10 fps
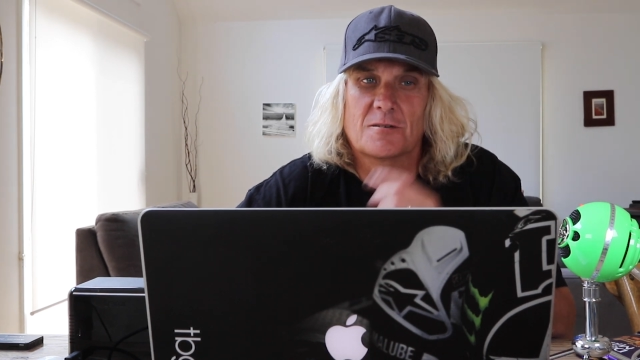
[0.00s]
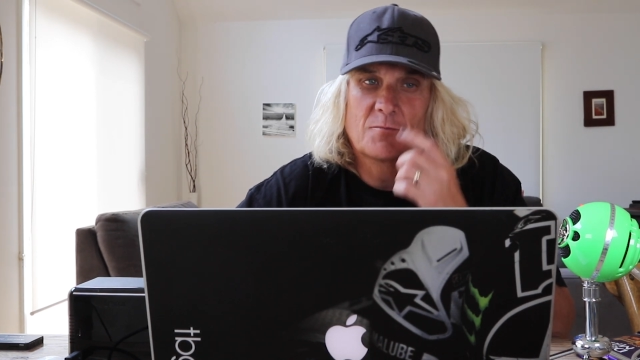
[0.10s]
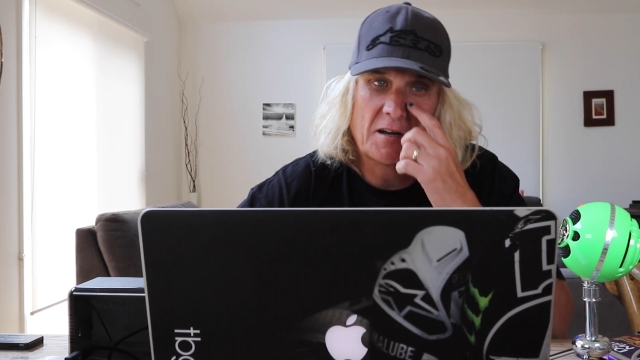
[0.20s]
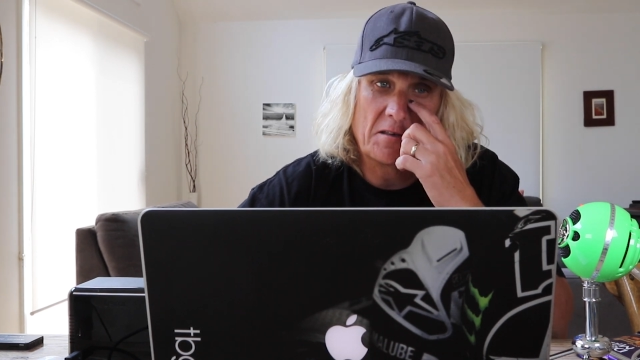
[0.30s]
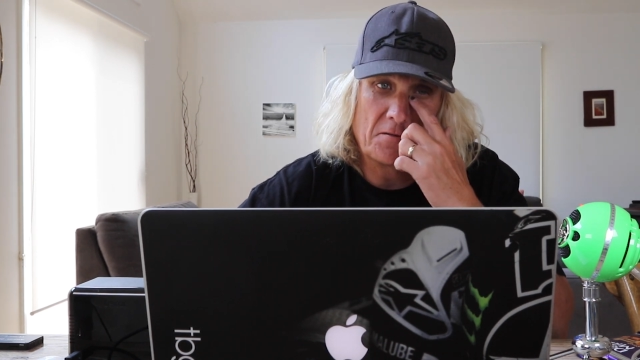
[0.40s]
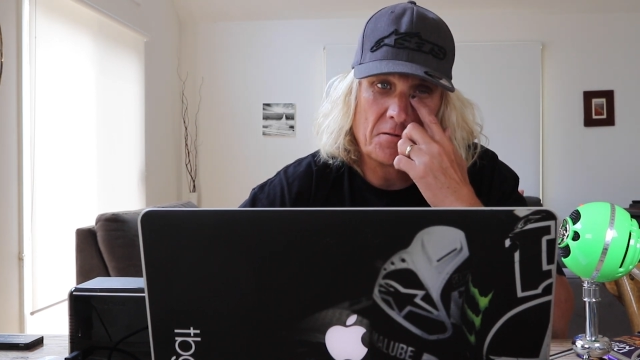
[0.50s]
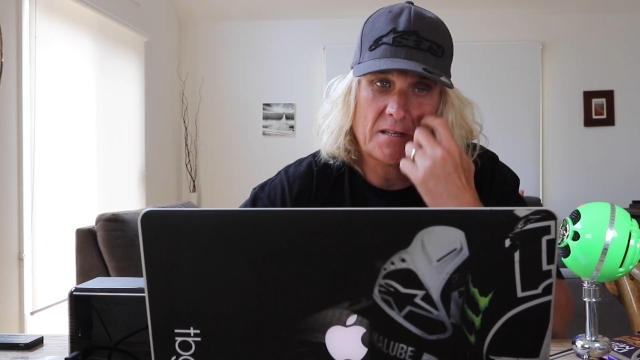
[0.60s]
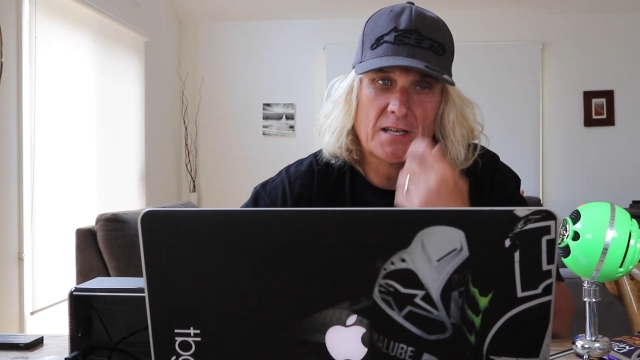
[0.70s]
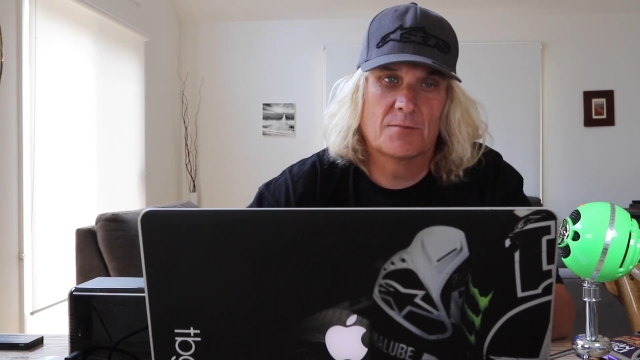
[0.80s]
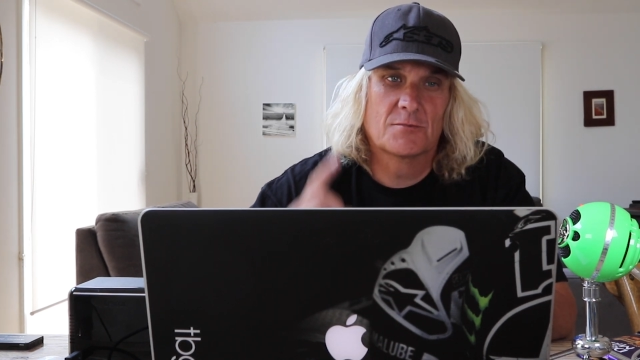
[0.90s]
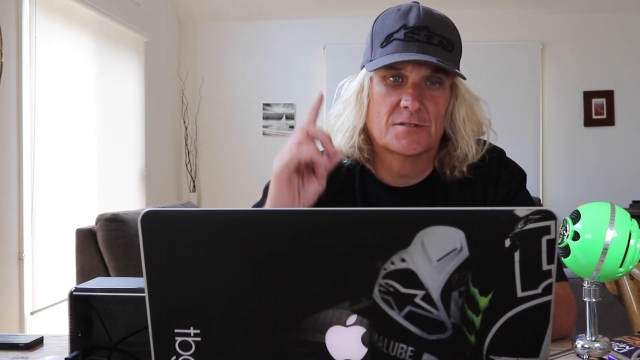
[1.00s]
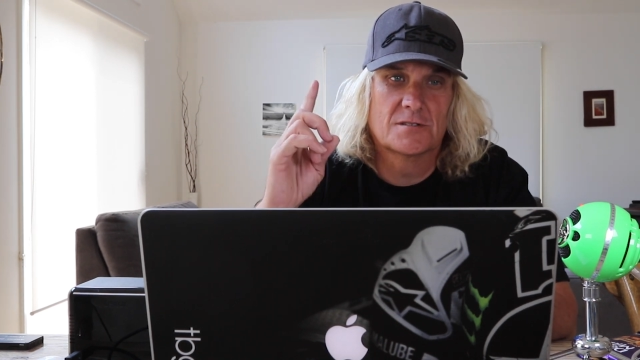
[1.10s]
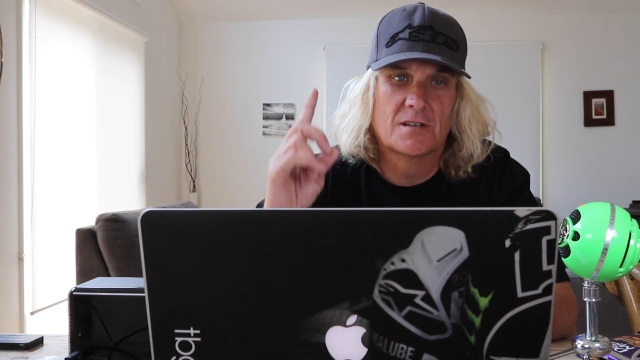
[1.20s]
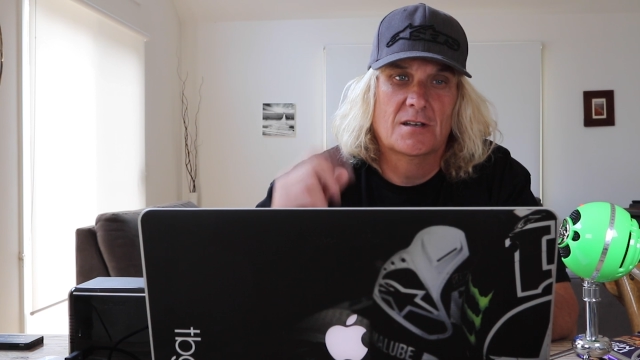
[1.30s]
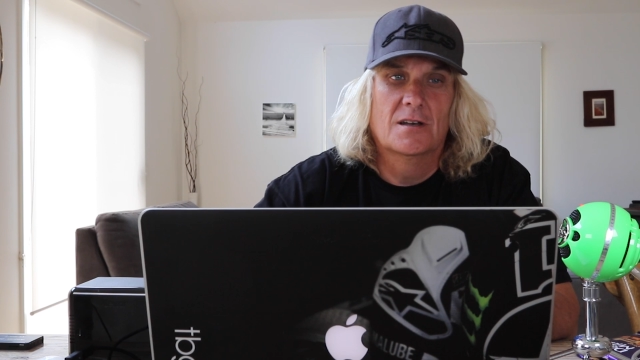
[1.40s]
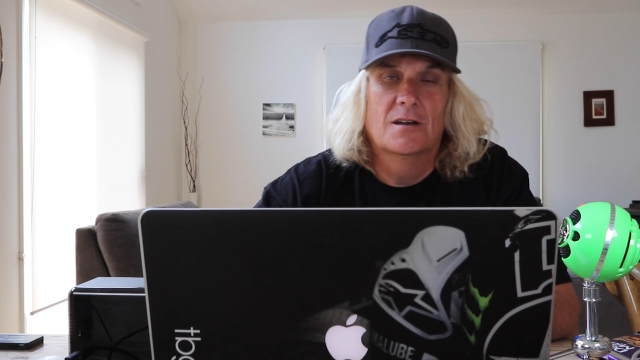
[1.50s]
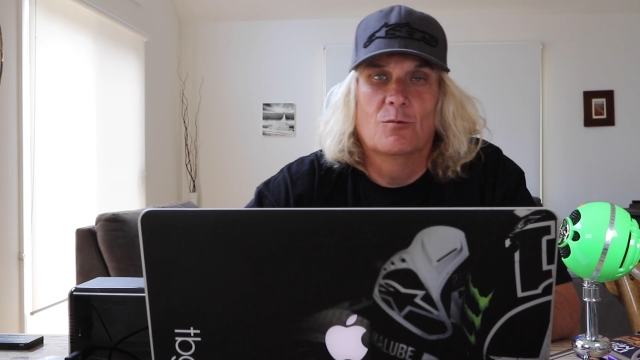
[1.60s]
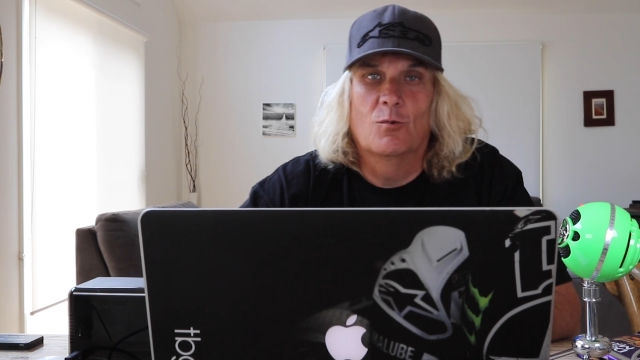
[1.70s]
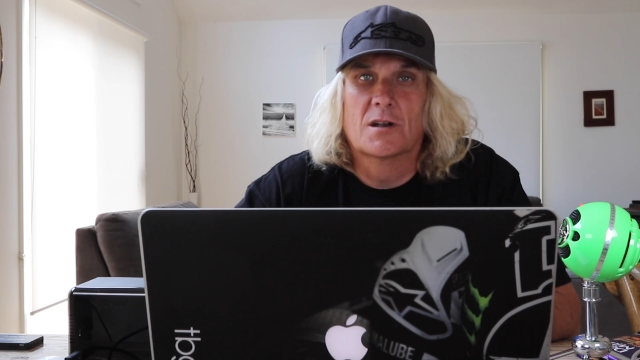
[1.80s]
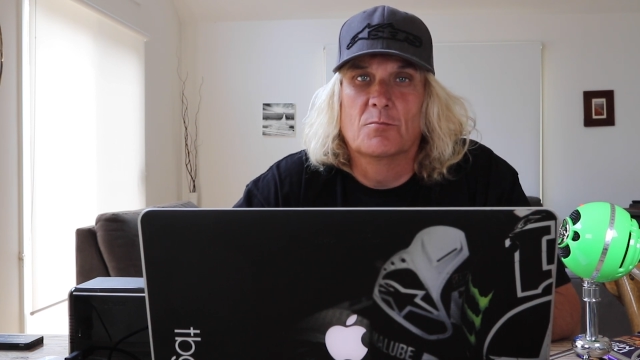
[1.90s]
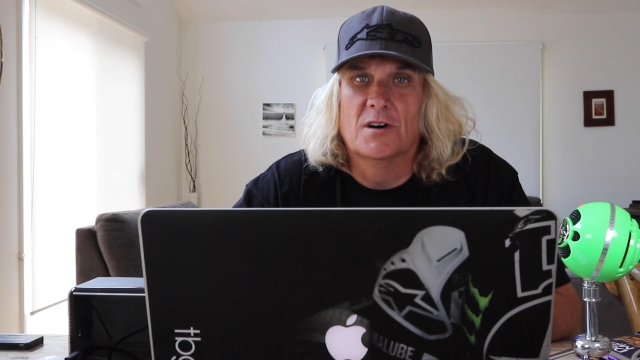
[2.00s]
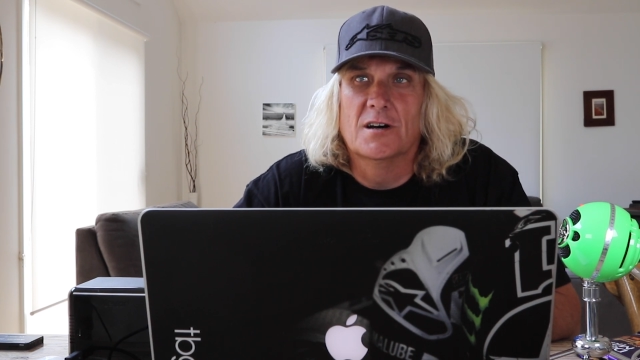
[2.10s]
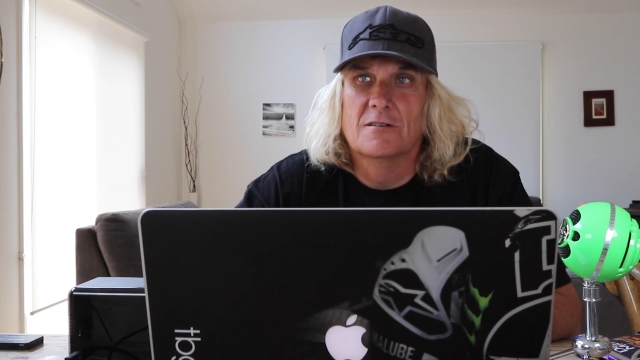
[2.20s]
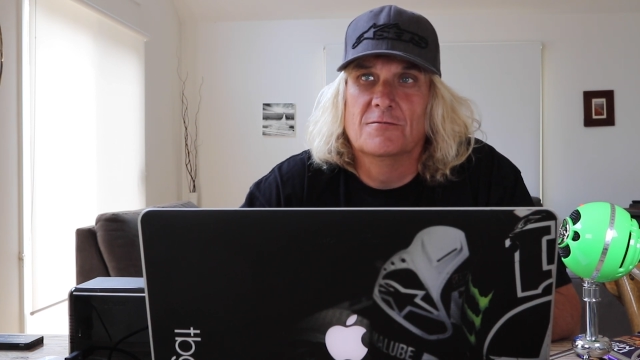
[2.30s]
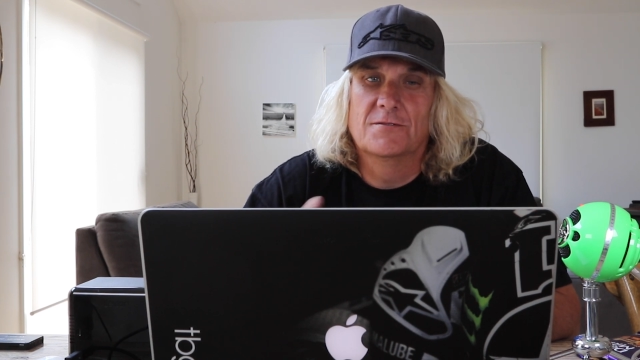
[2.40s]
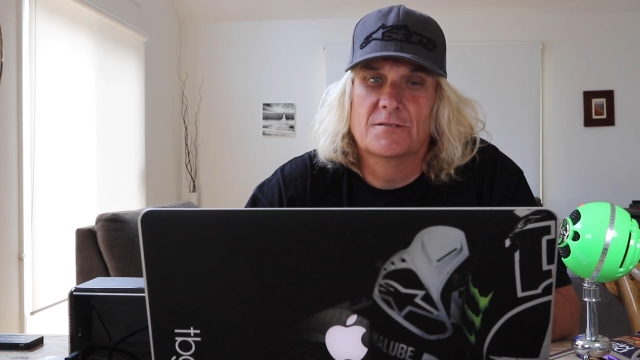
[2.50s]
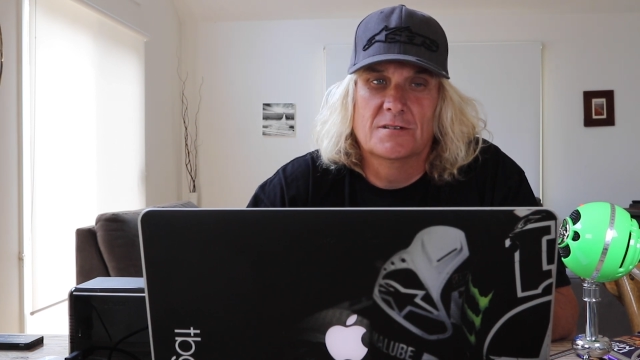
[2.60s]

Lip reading: I'm running 3 cameras, one above.